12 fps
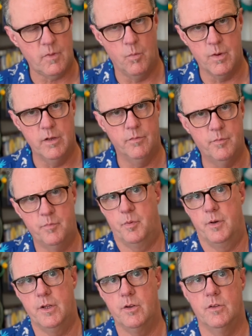We have
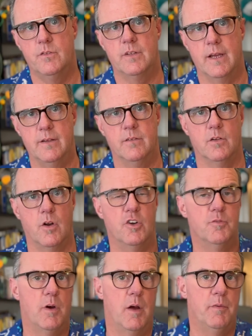pretty good sized
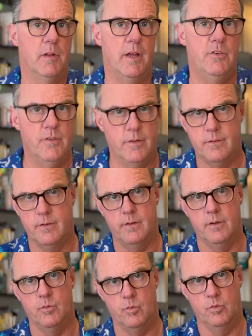large populations in
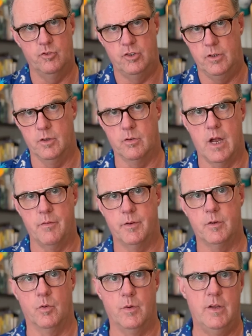the
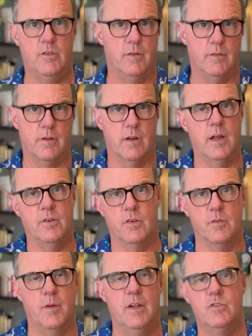geographical regions that I just
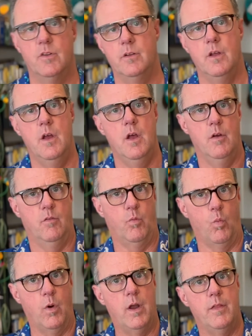mentioned
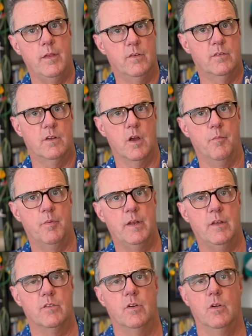where these
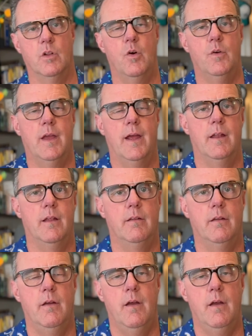companies are located.